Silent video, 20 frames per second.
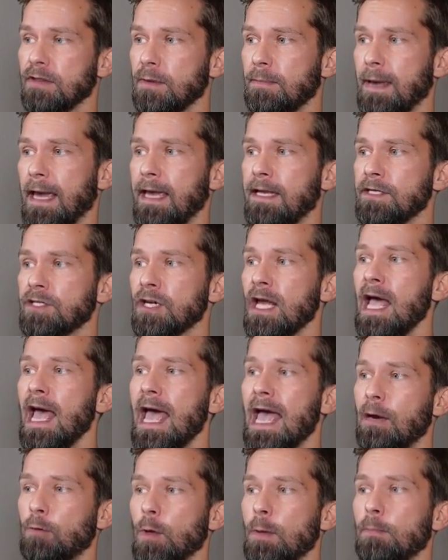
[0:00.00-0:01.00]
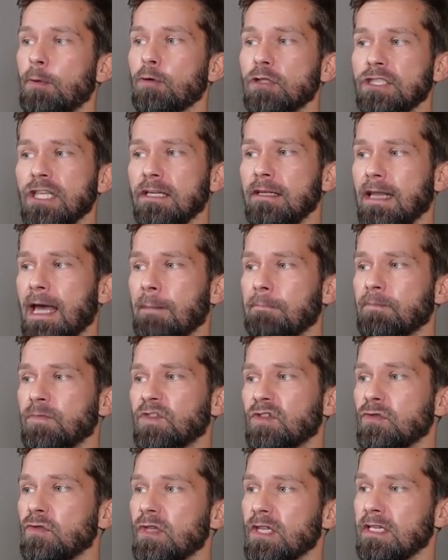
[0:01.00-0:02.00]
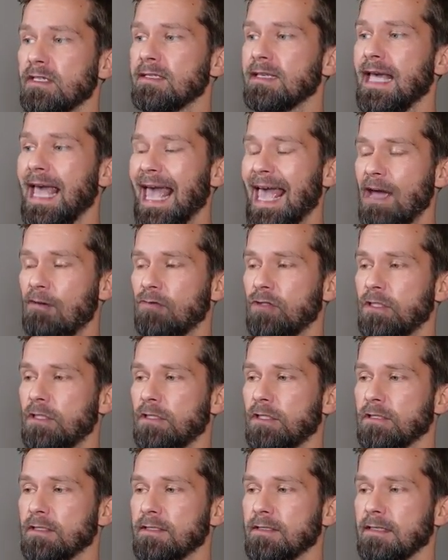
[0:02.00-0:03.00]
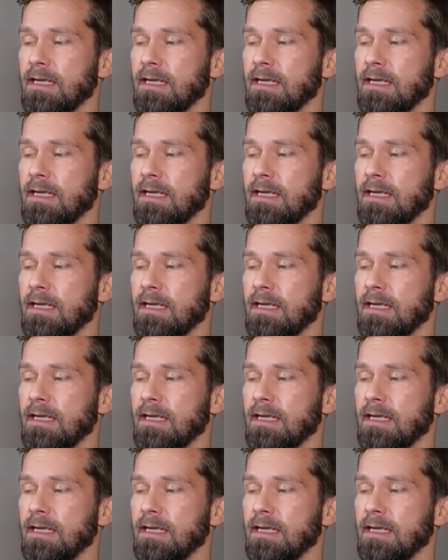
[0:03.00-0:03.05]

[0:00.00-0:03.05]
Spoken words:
the page and we're pushing them to this errors